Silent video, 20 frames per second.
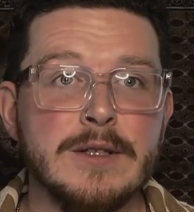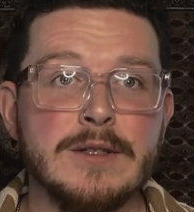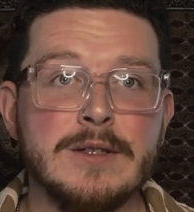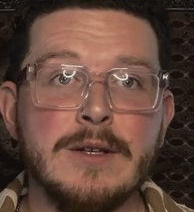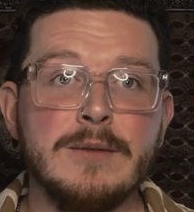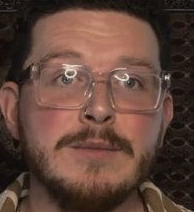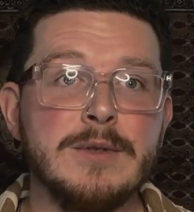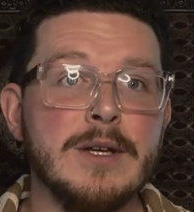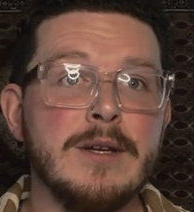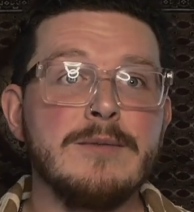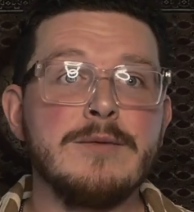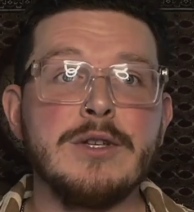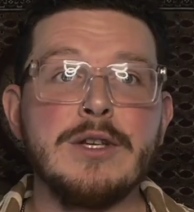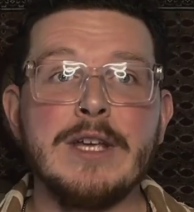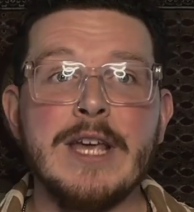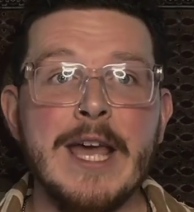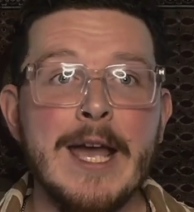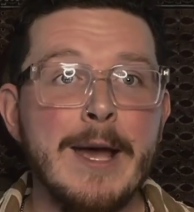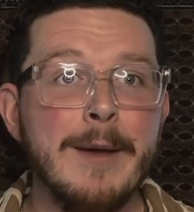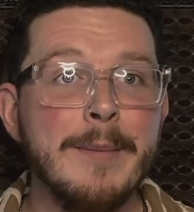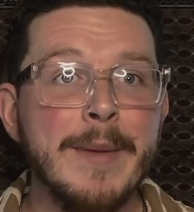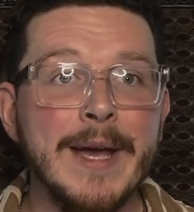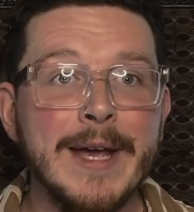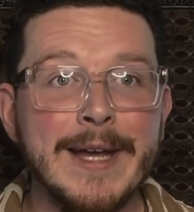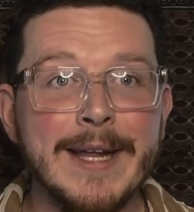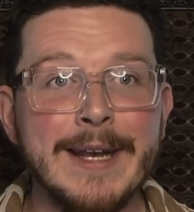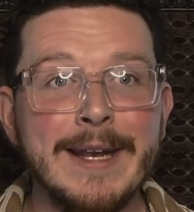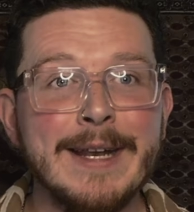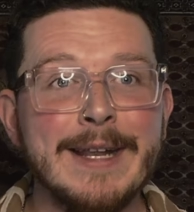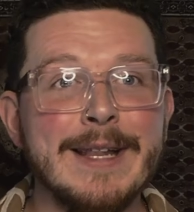Sometimes you can't make
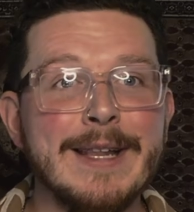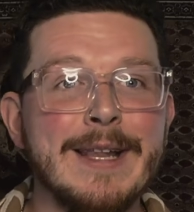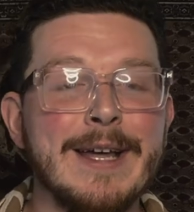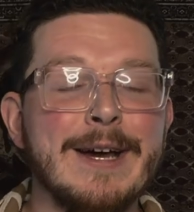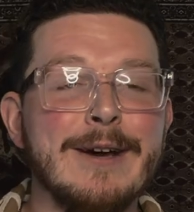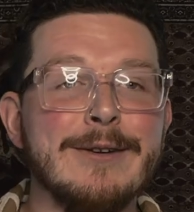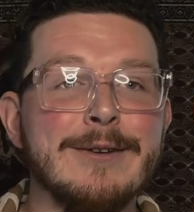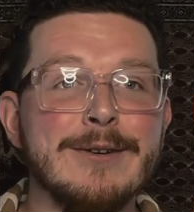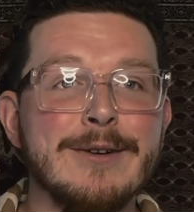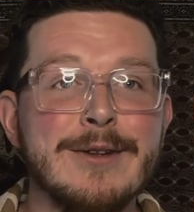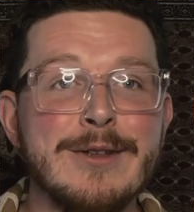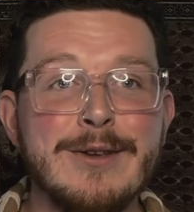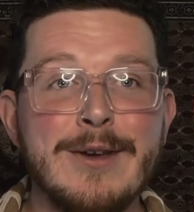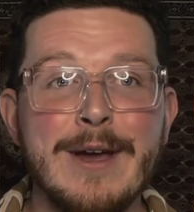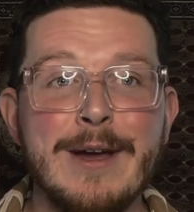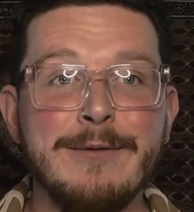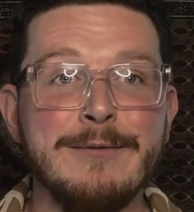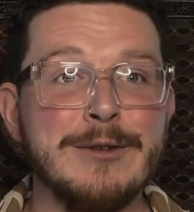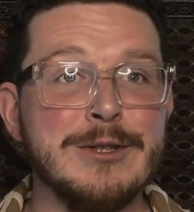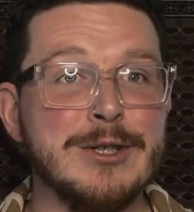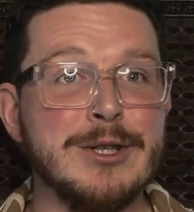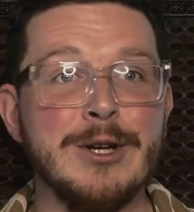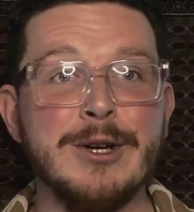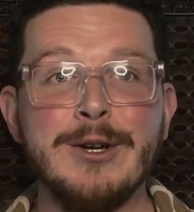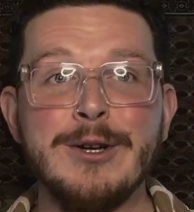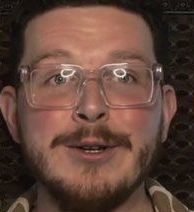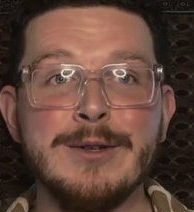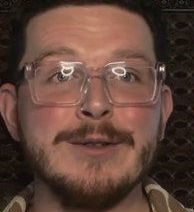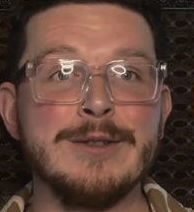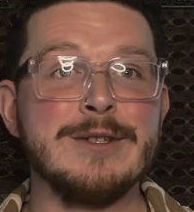it any louder and you have to
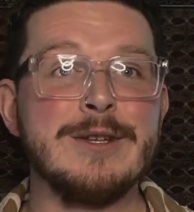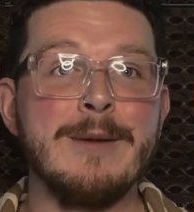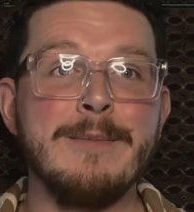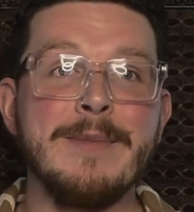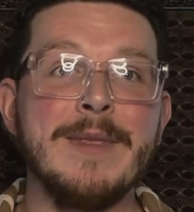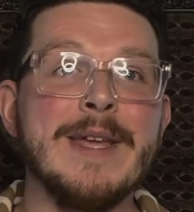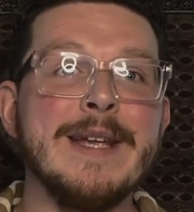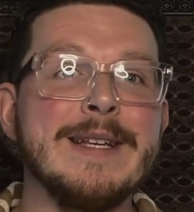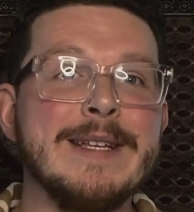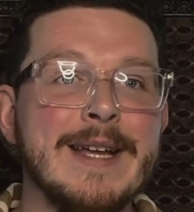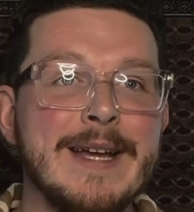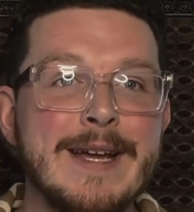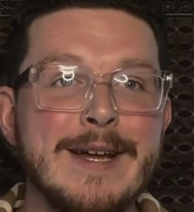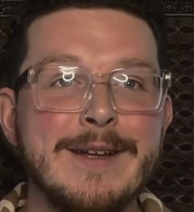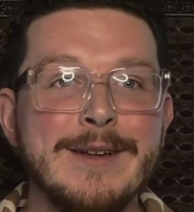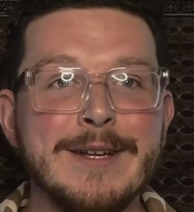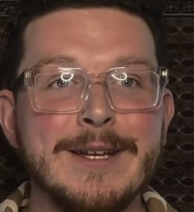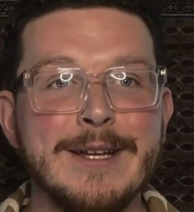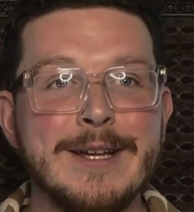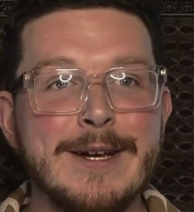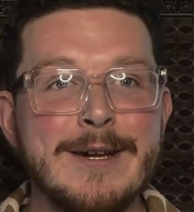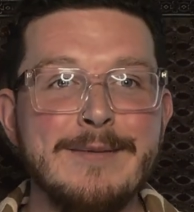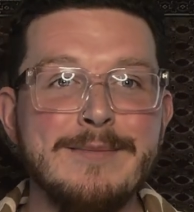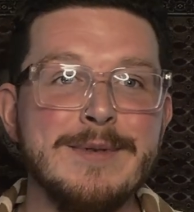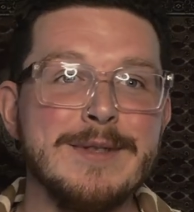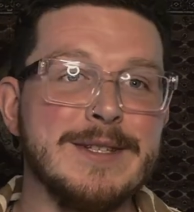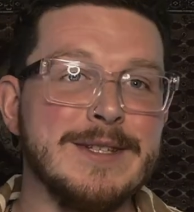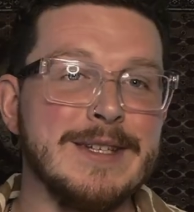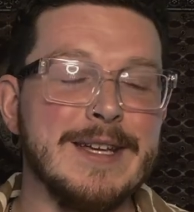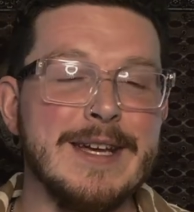turn something down and
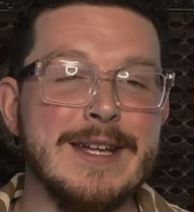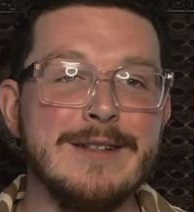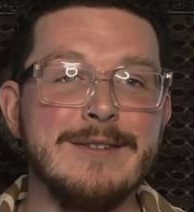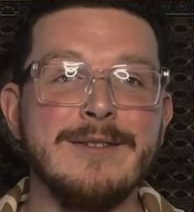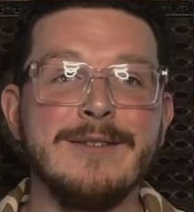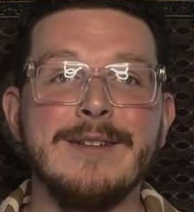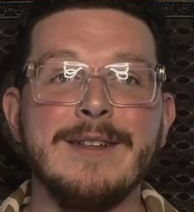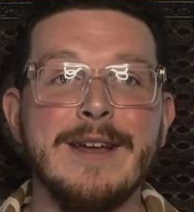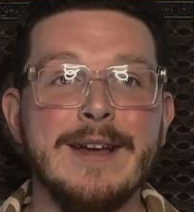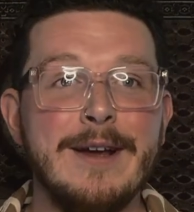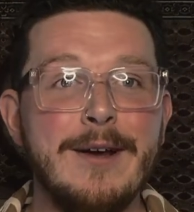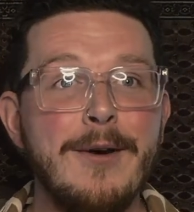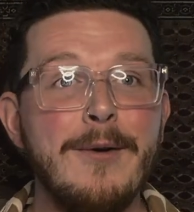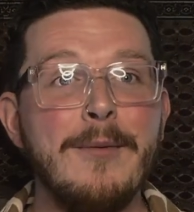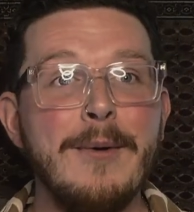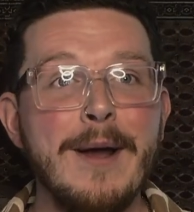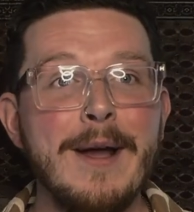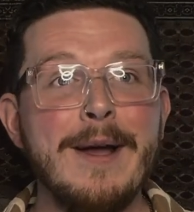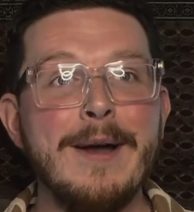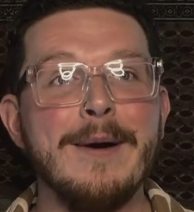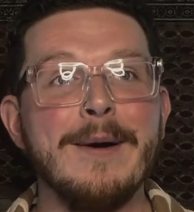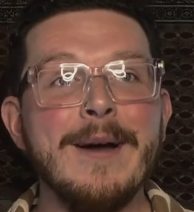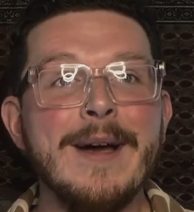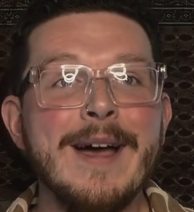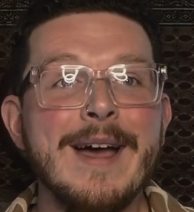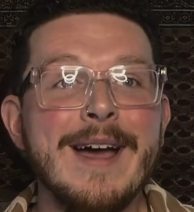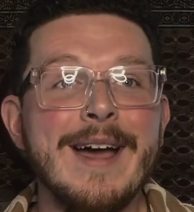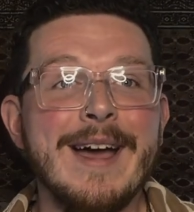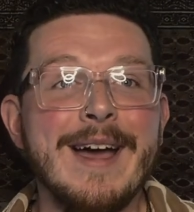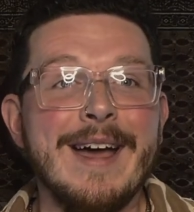compensate, and you're like, oh wow,
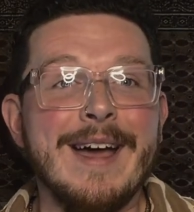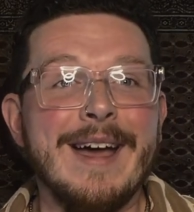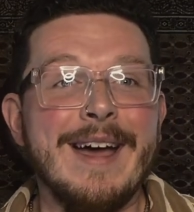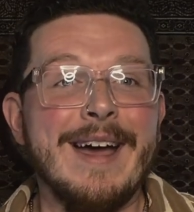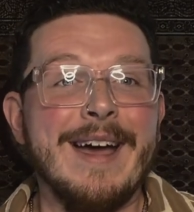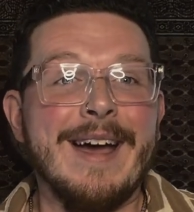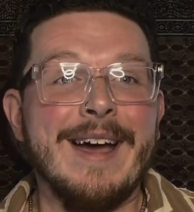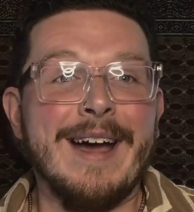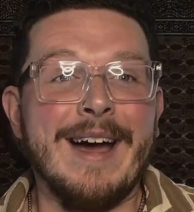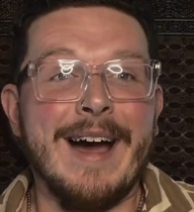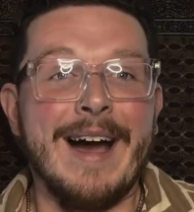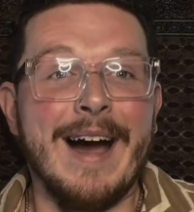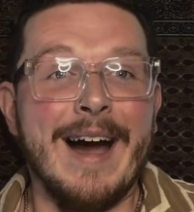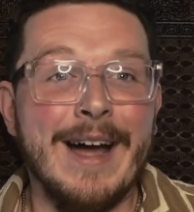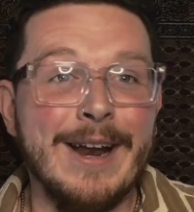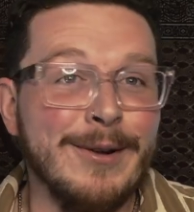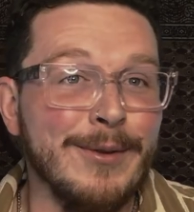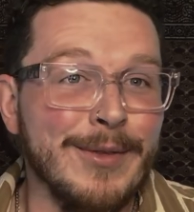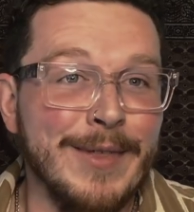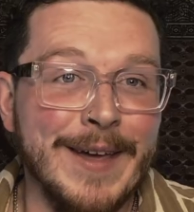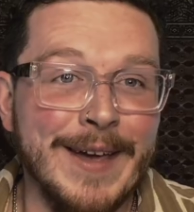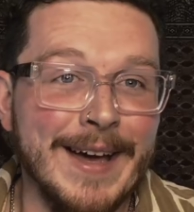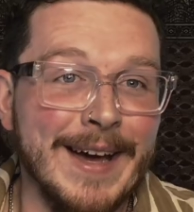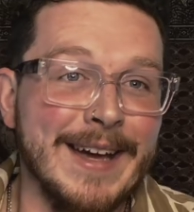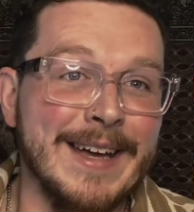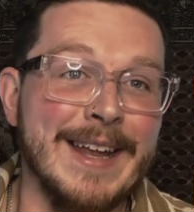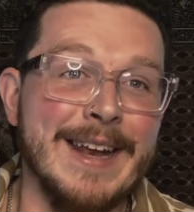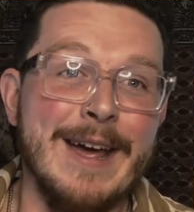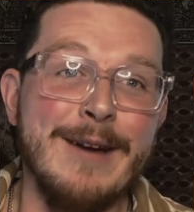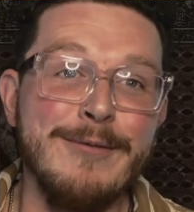I don't think I
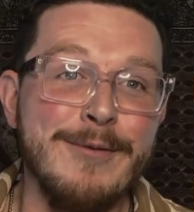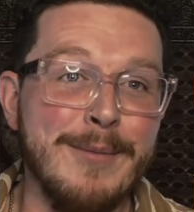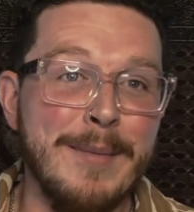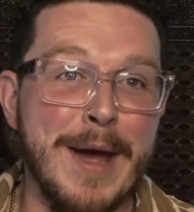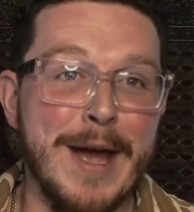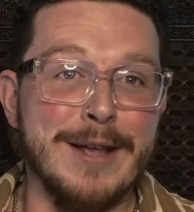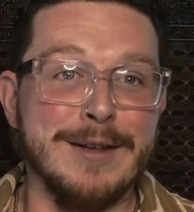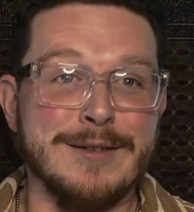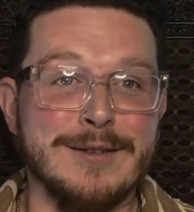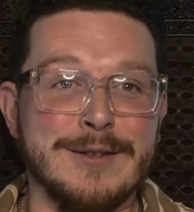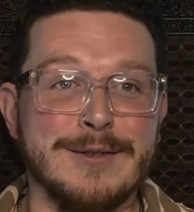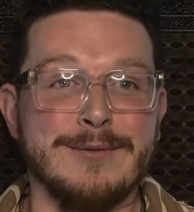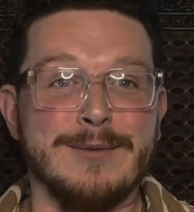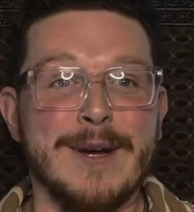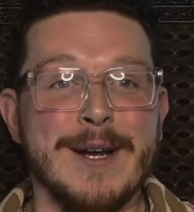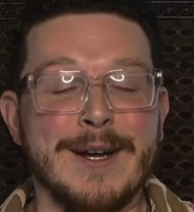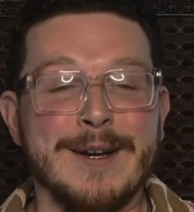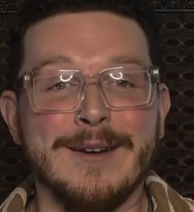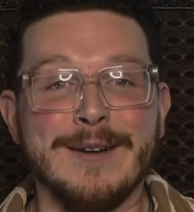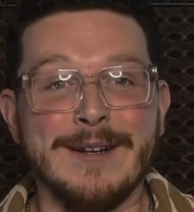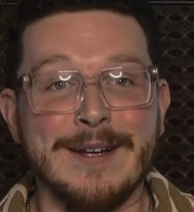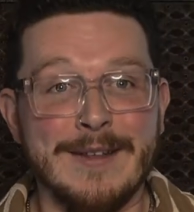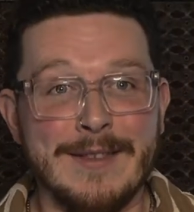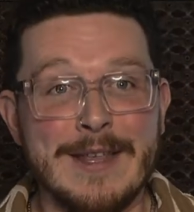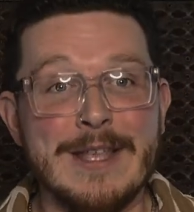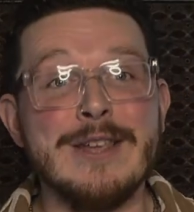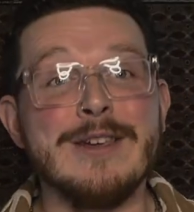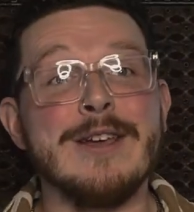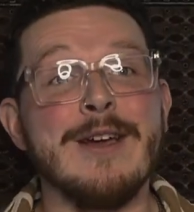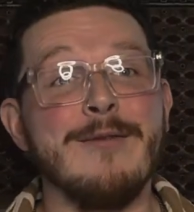can ever match this record. And
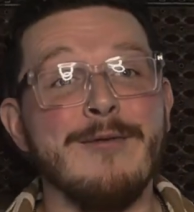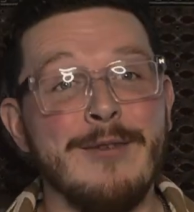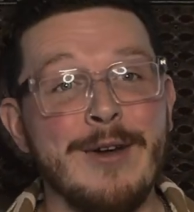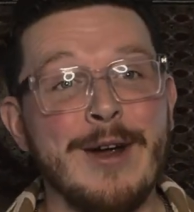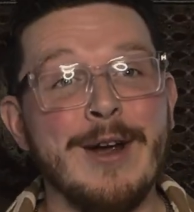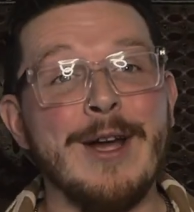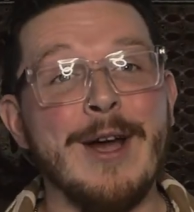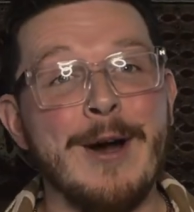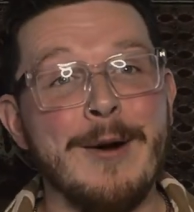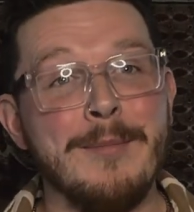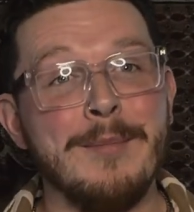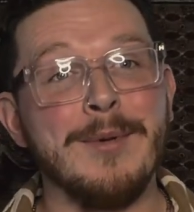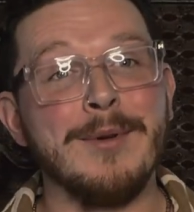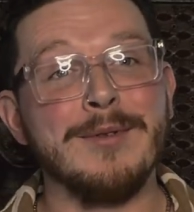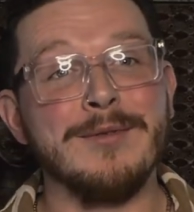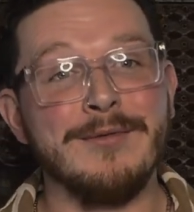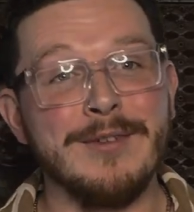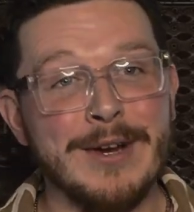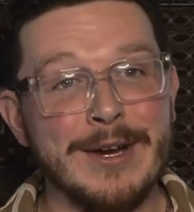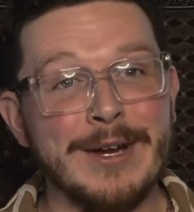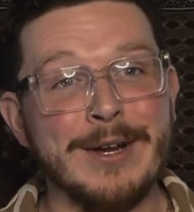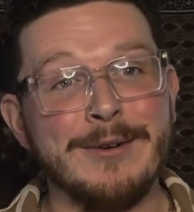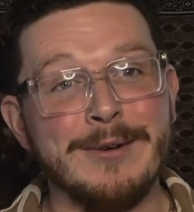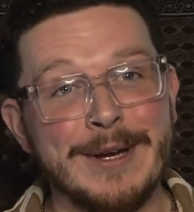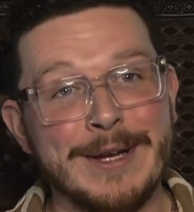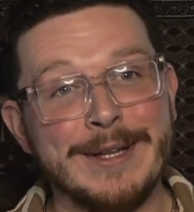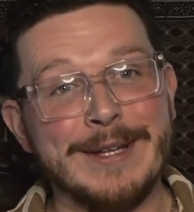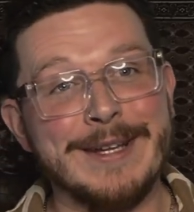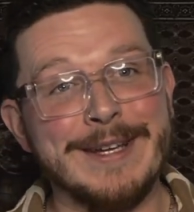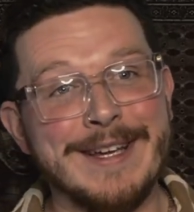then you get very humbled very
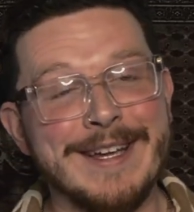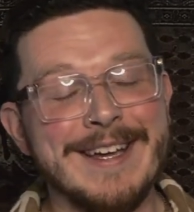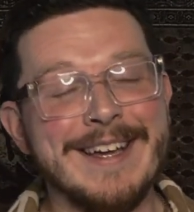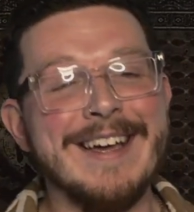quickly.